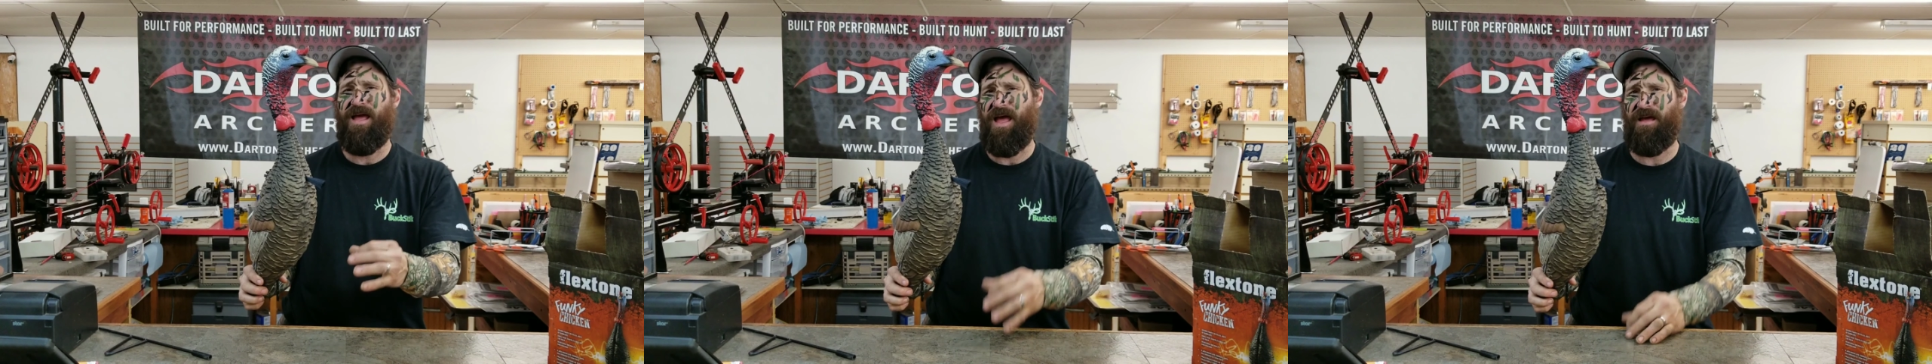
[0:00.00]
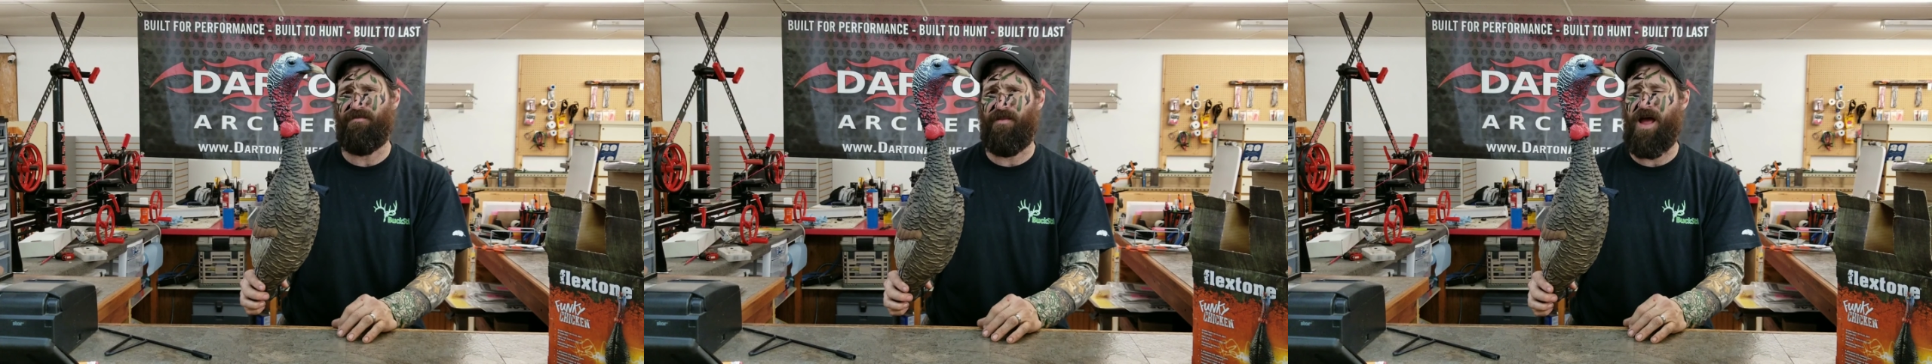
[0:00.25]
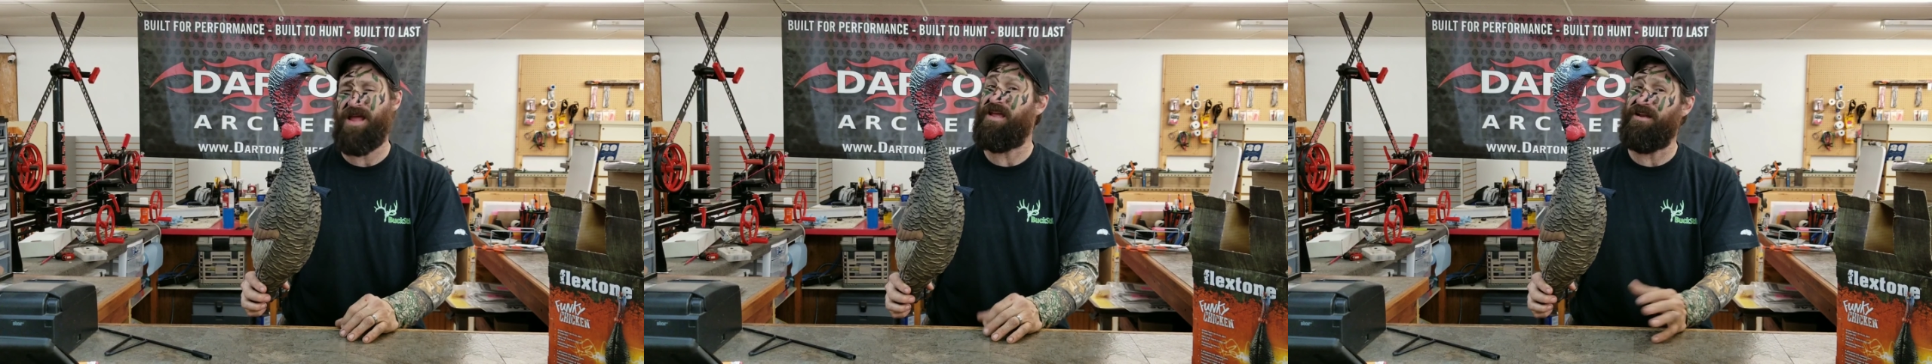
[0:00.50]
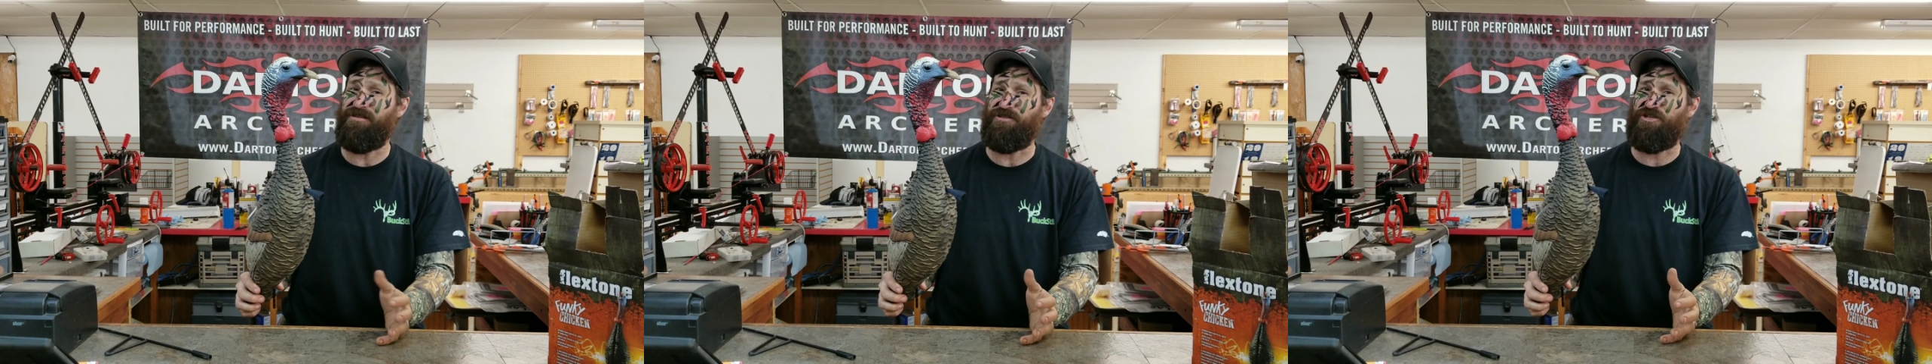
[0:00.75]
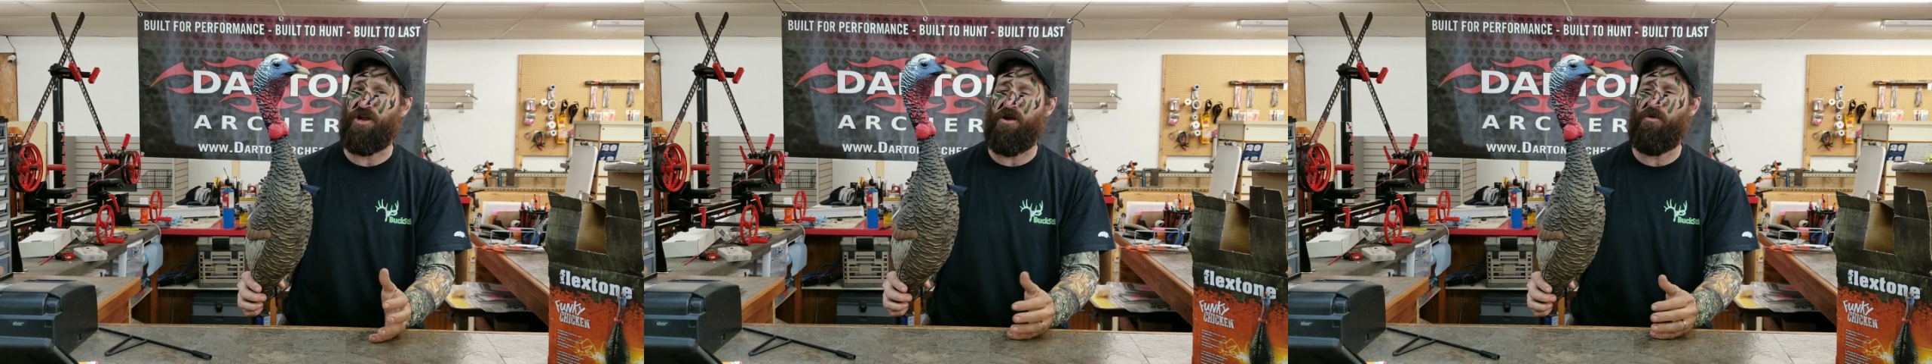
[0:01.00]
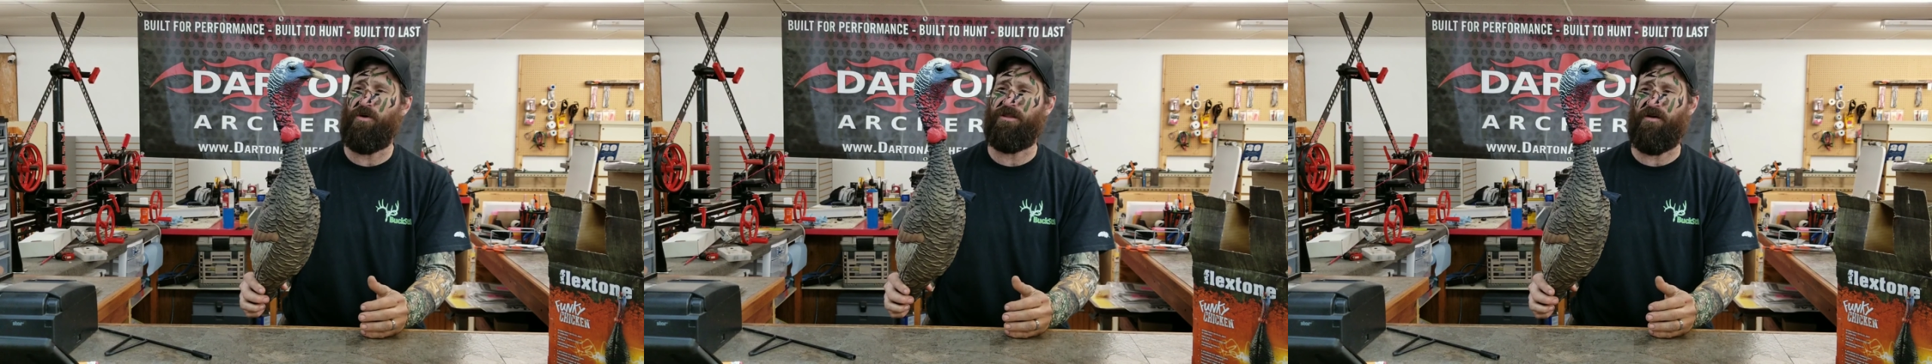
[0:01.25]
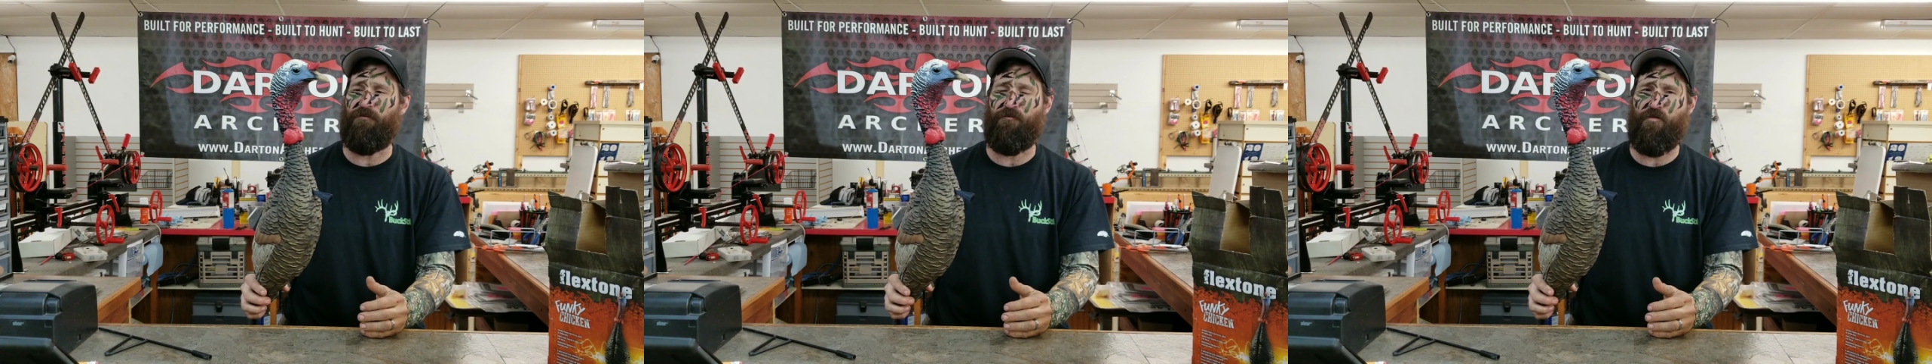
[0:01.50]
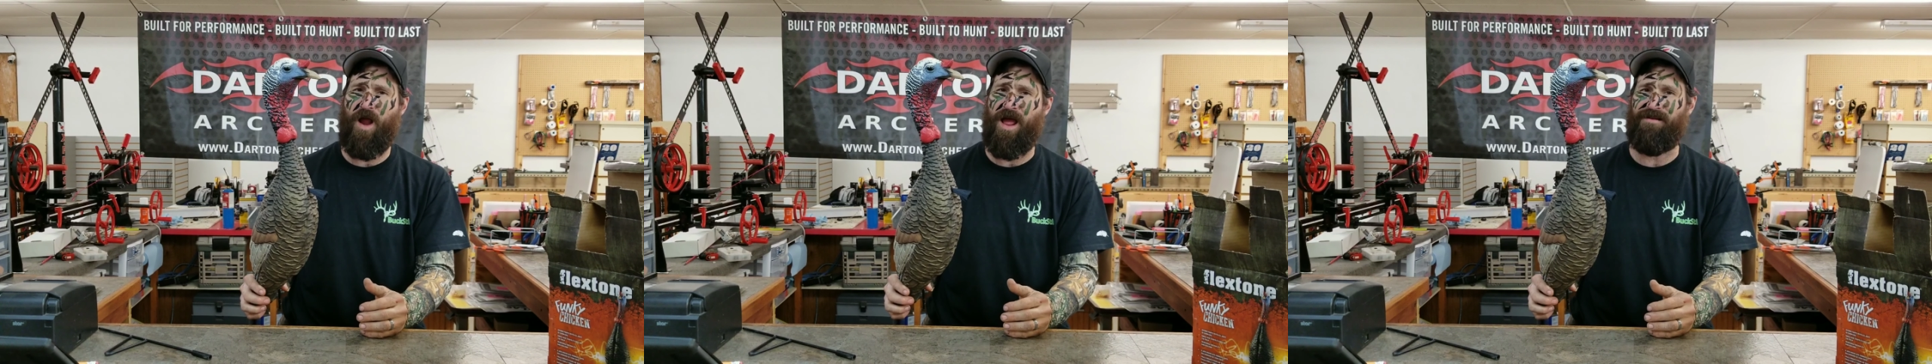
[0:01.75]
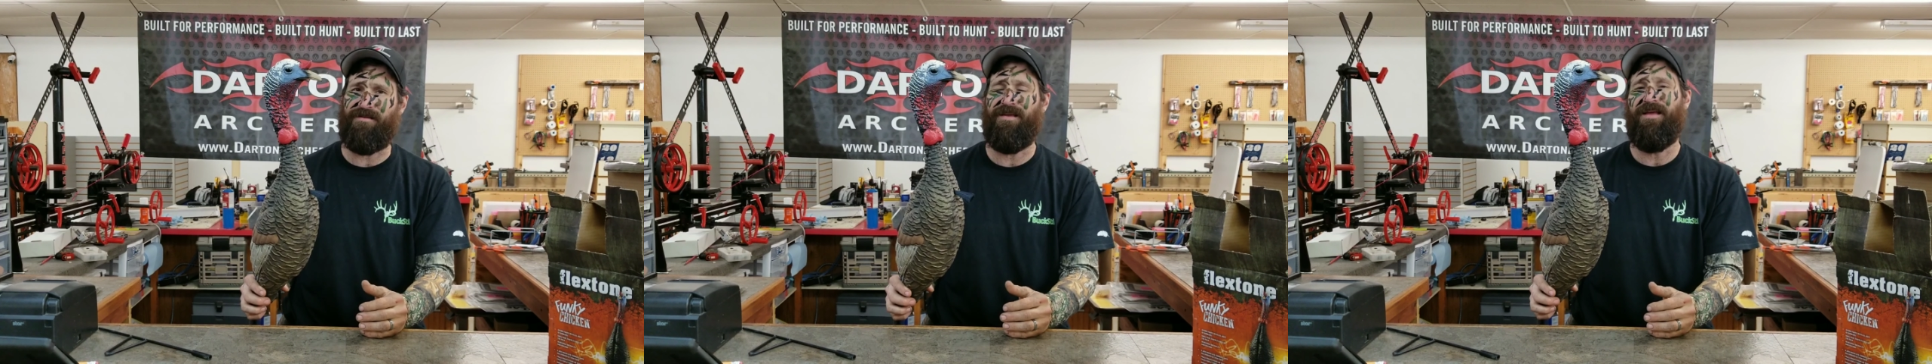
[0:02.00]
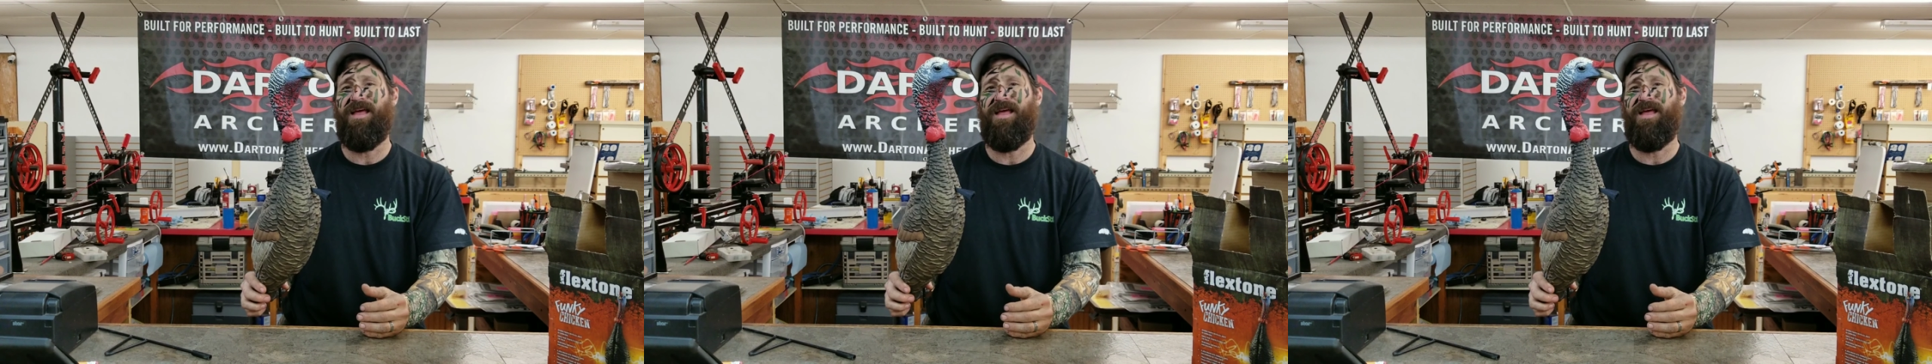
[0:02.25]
and like it and share it with a friend.